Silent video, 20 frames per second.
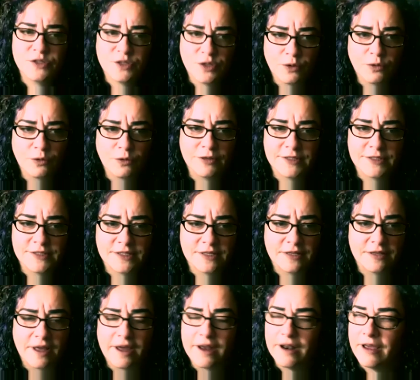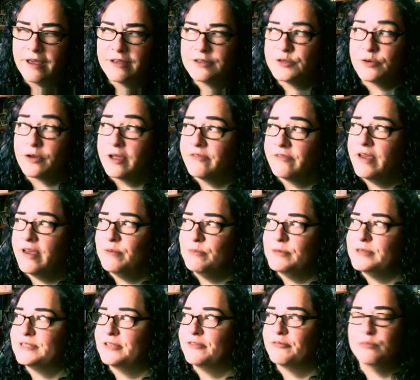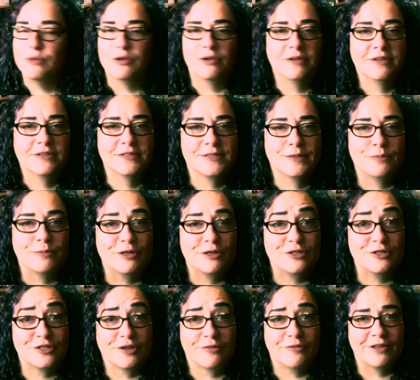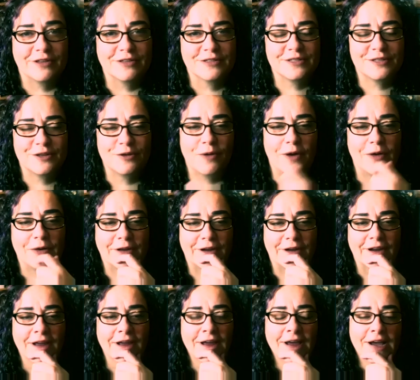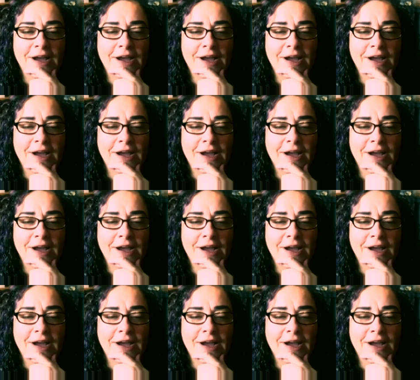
totally see that. Sorry, I've had myself muted because somebody's shoveling snow out here.